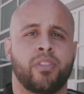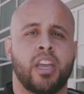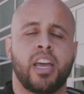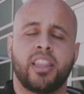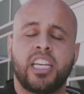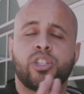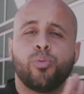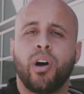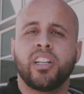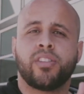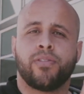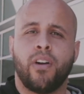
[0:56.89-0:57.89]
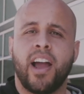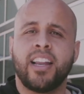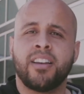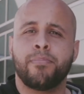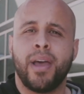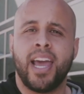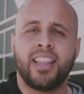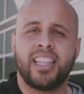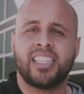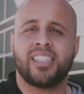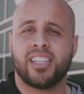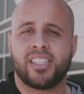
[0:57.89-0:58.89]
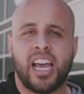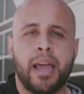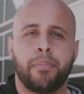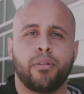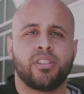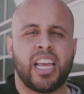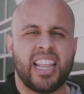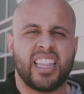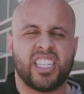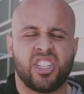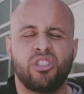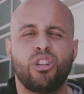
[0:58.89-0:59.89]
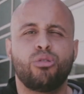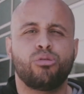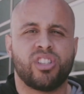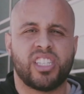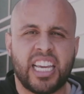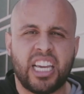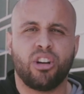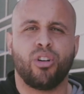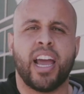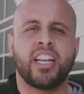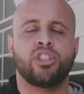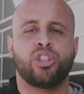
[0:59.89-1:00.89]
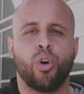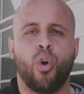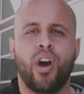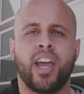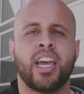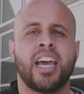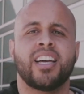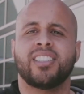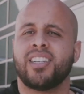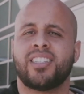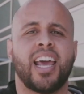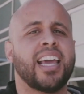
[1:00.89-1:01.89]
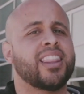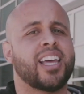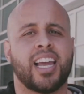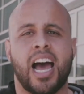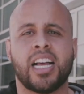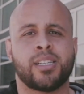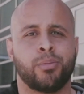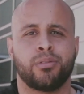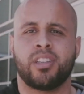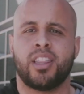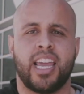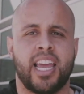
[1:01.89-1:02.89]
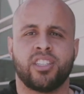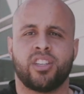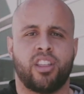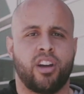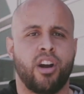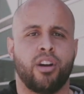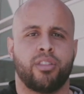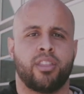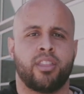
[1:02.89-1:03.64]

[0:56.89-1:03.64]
These once frightened men, these disciples, had this new zeal and joy to take the gospel to the ends of the earth.